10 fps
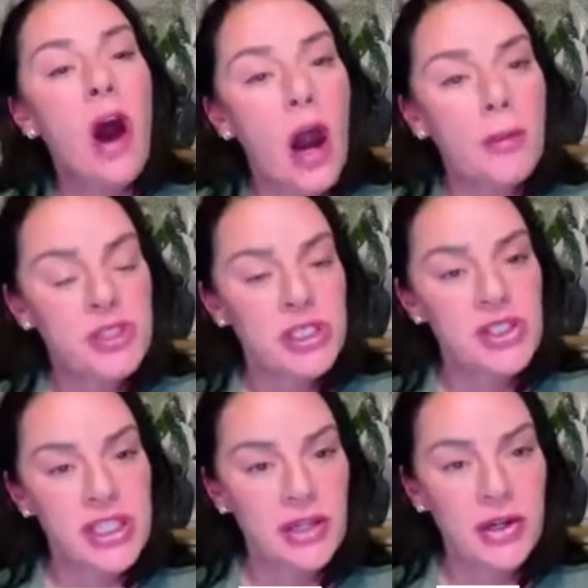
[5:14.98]

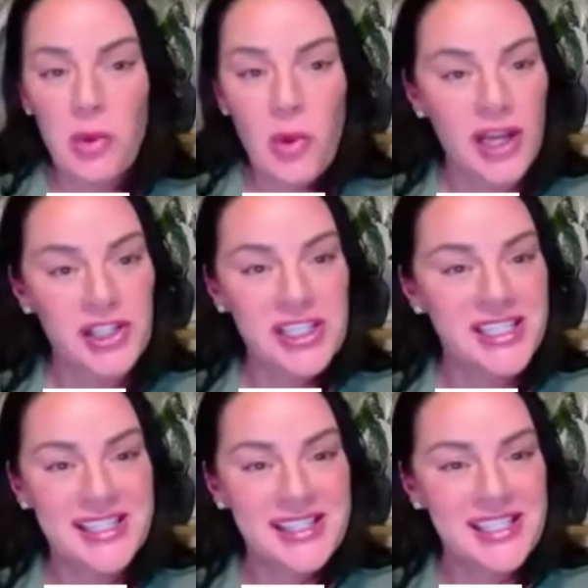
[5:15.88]
options here in
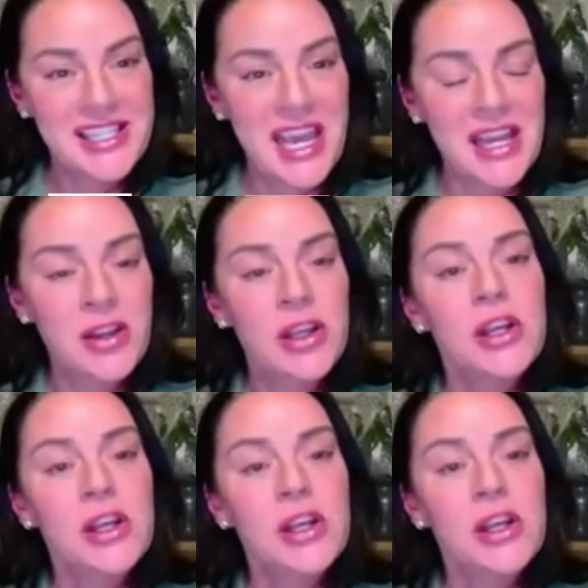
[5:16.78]
washington state